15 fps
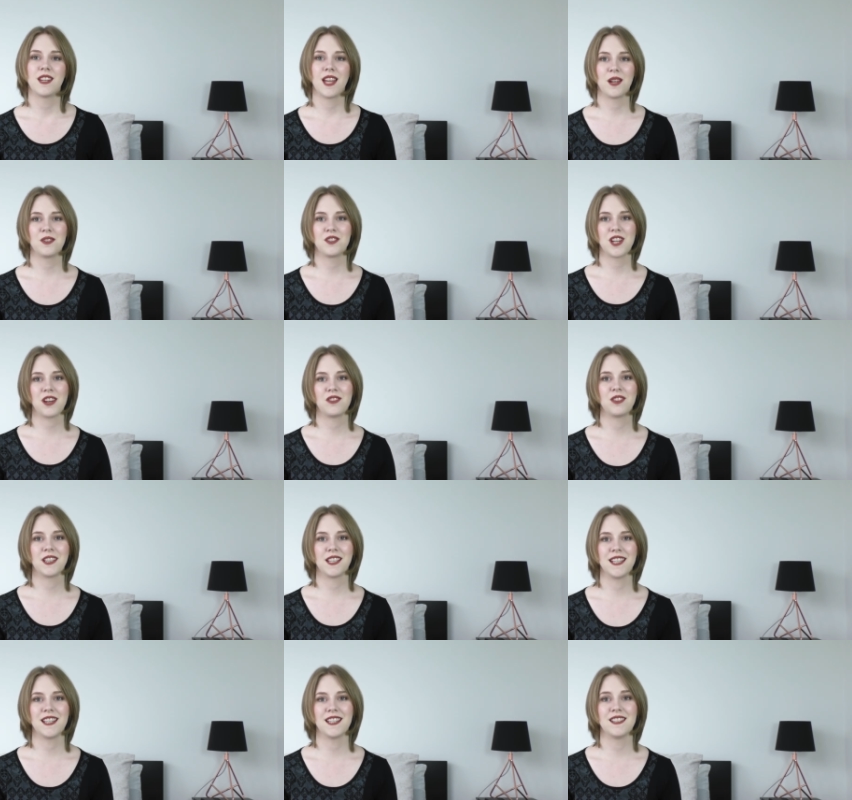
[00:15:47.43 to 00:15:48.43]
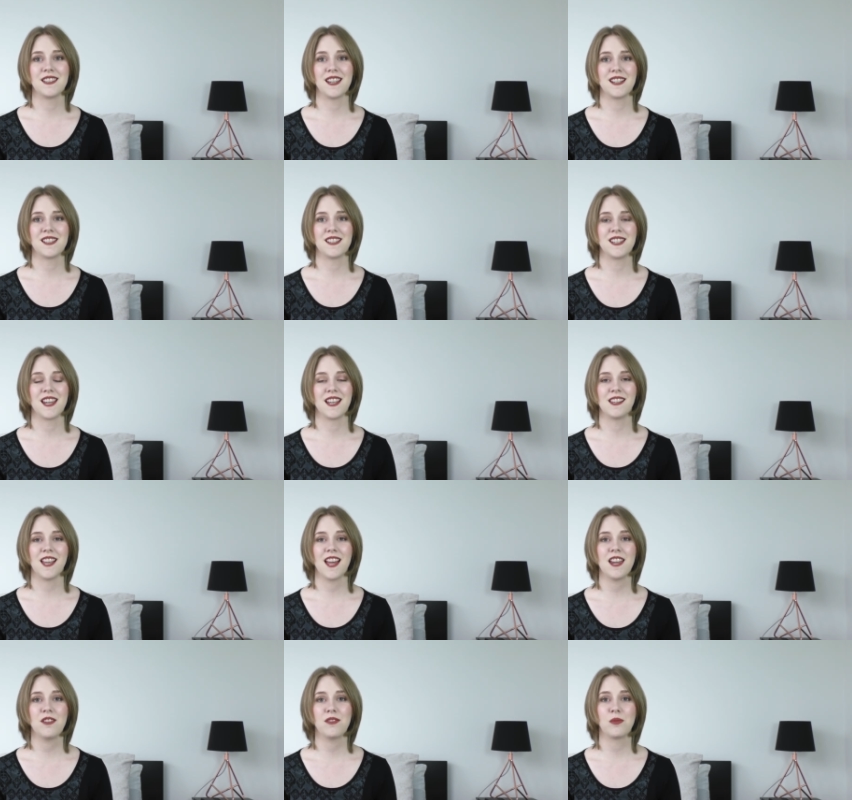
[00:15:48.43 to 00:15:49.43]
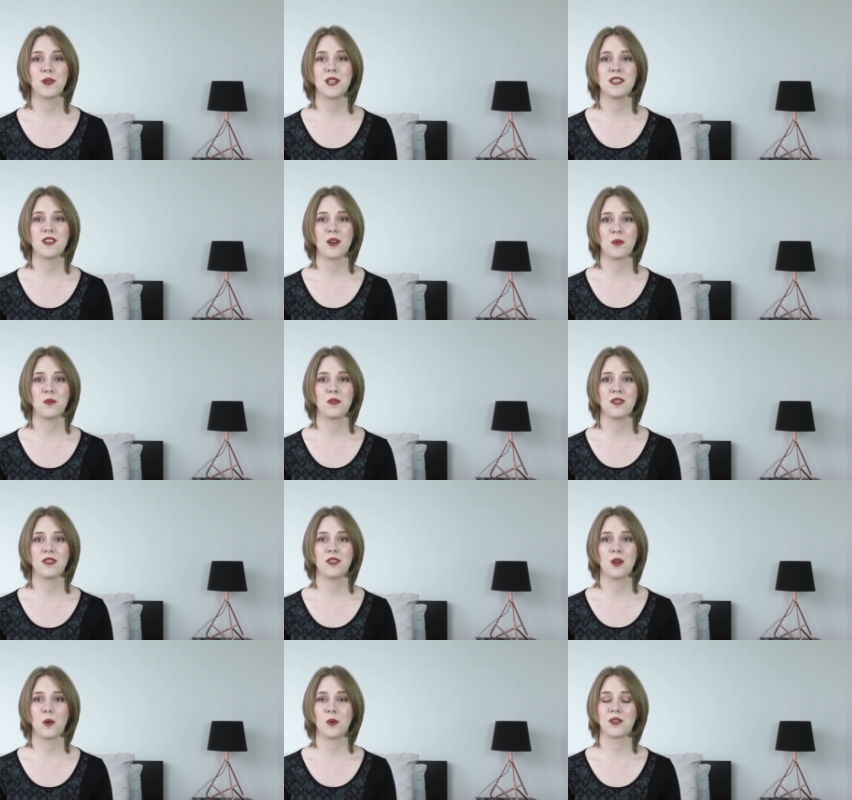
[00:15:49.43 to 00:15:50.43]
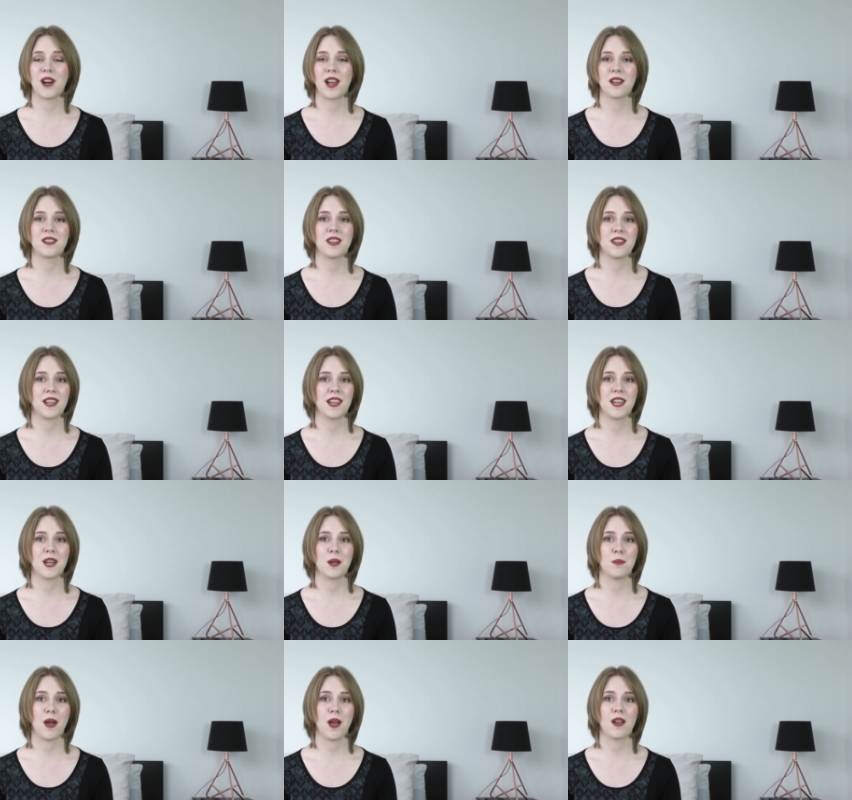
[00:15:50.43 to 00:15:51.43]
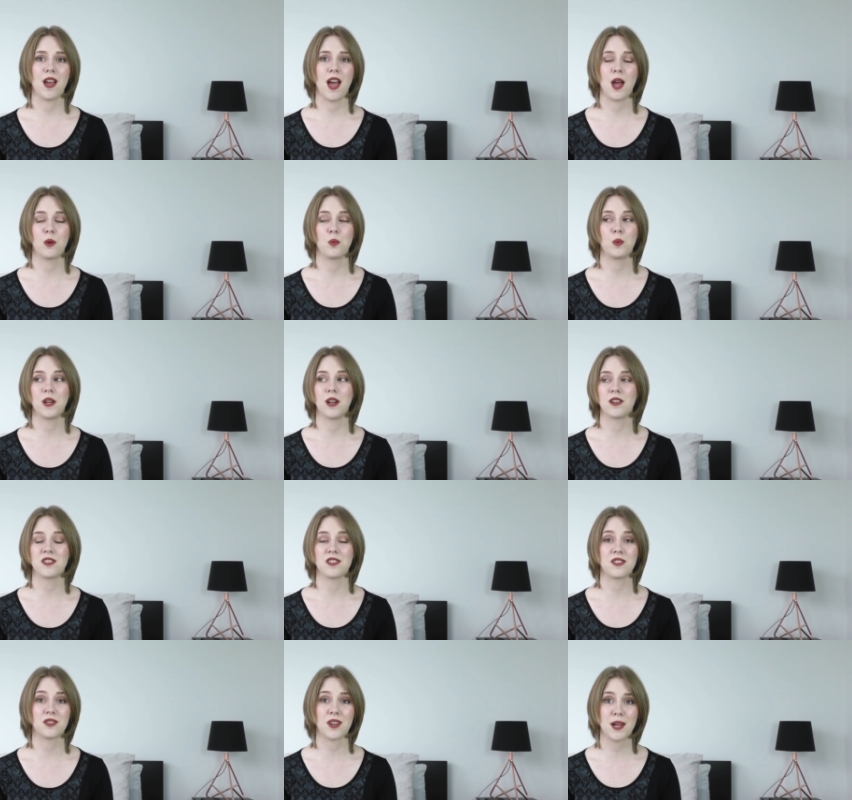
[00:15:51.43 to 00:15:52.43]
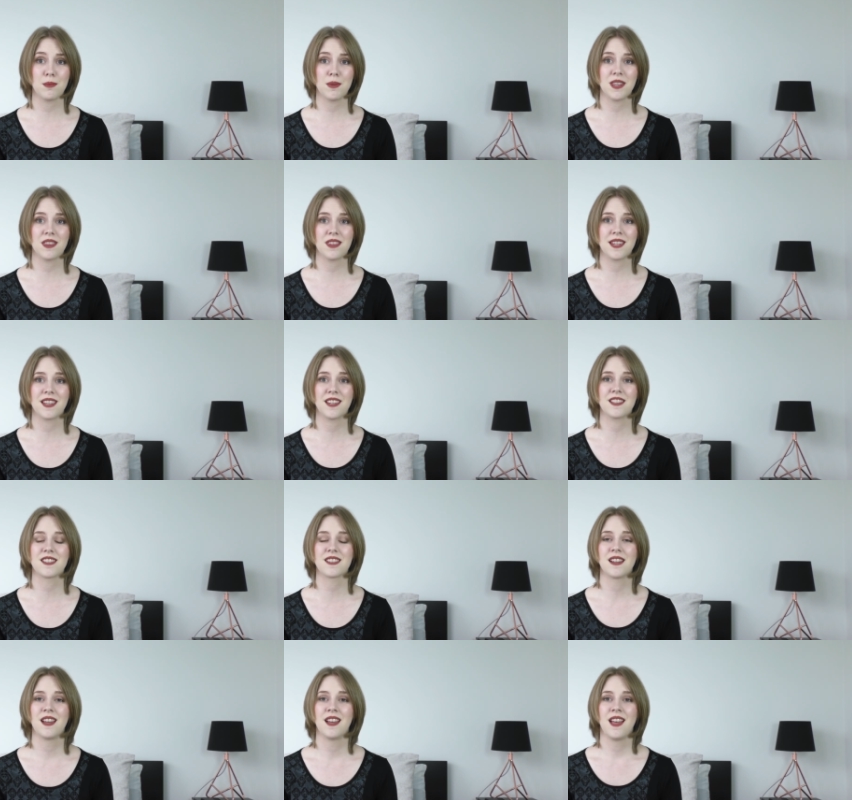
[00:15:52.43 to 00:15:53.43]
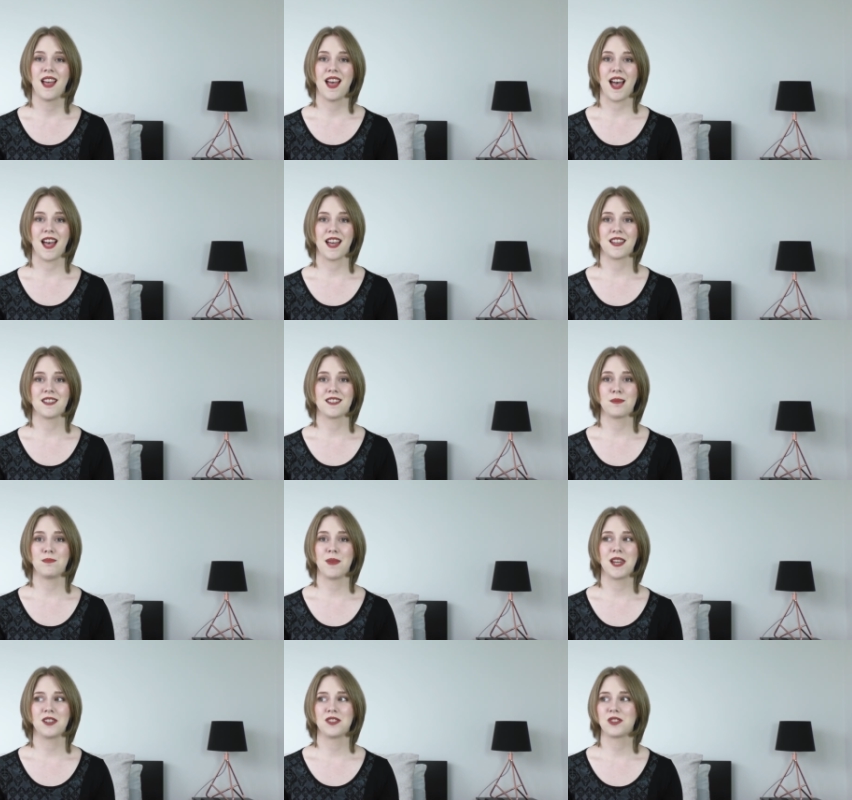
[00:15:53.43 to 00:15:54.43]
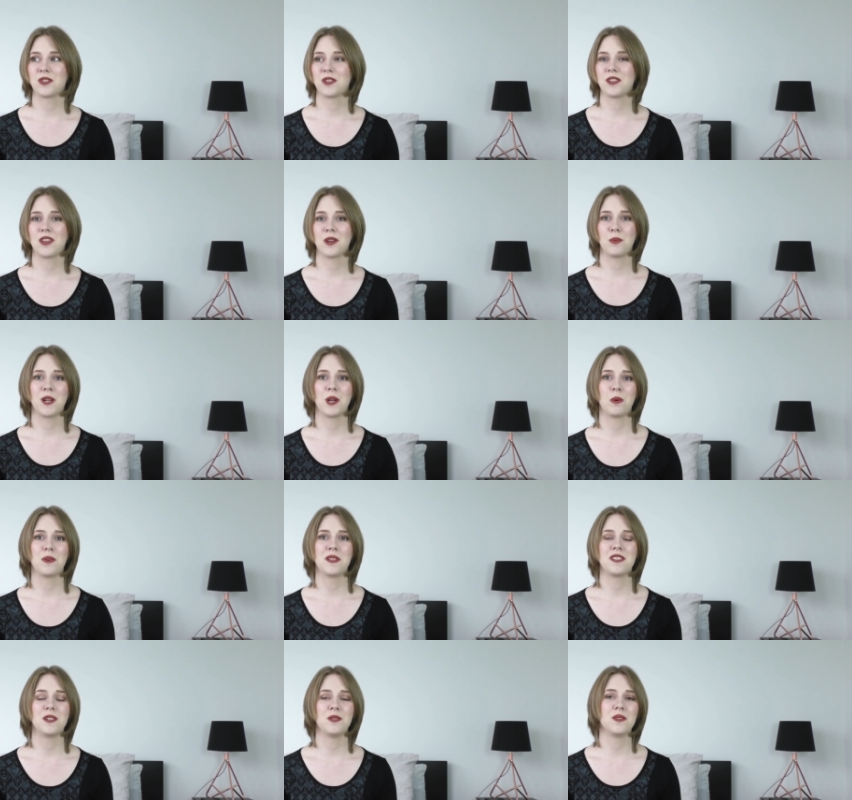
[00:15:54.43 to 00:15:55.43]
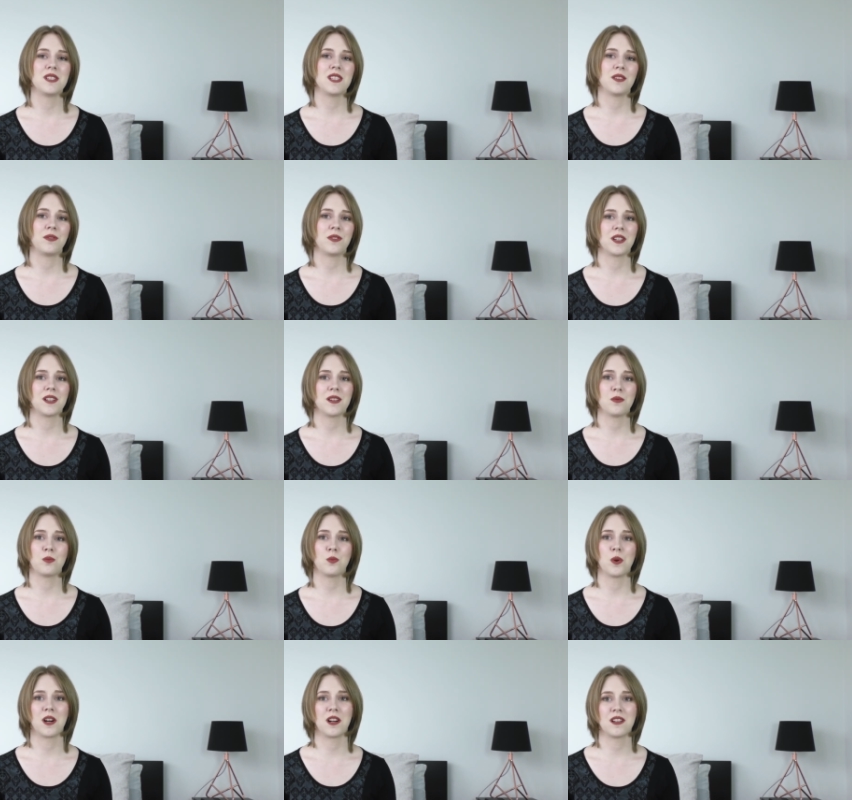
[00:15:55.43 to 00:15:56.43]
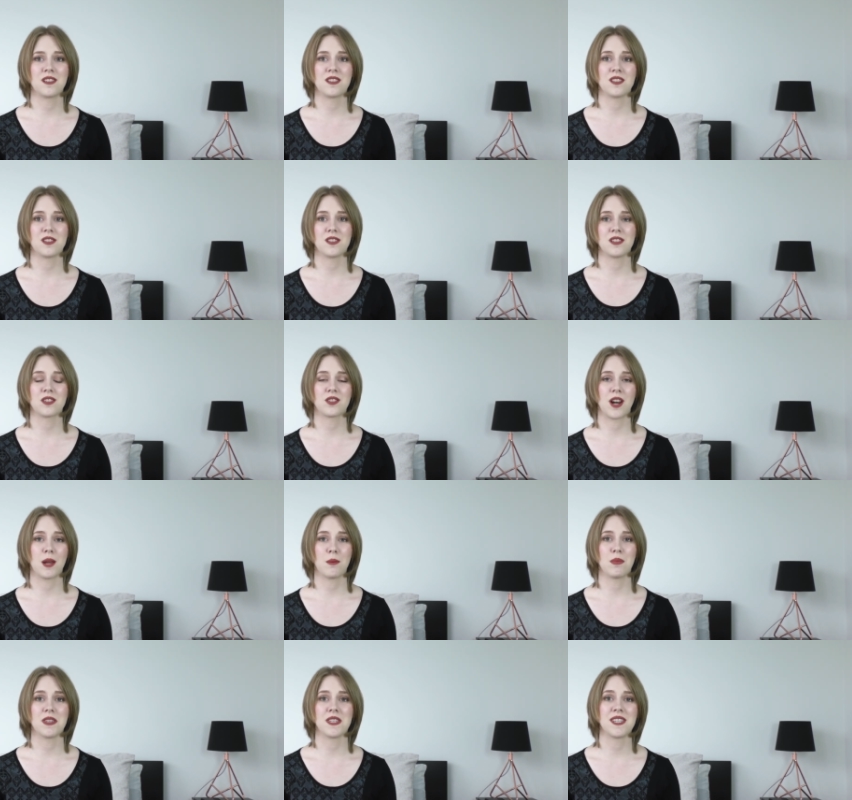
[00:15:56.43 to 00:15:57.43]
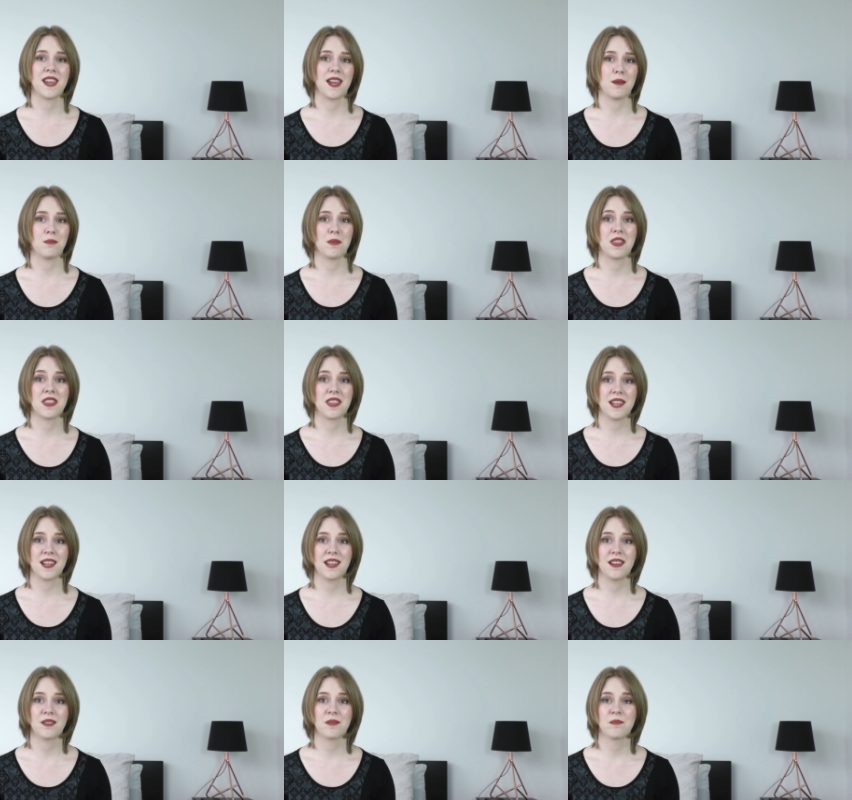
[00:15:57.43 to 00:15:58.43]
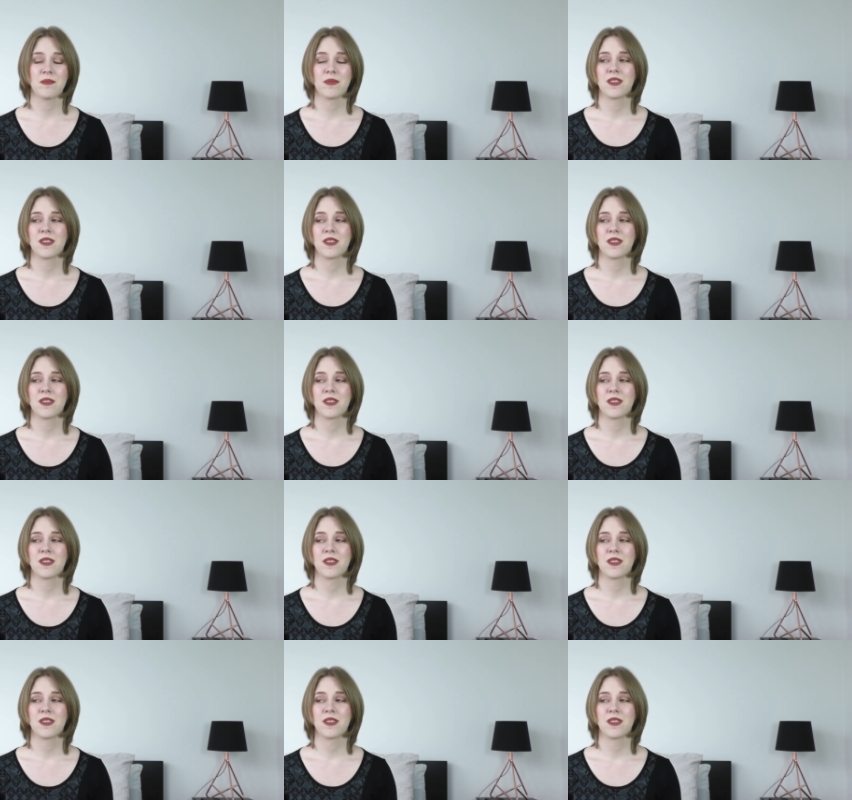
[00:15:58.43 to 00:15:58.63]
Now, generally in day-to-day life, we don't go around thinking about how we are describing things and making sure that we always use different words to describe the same thing.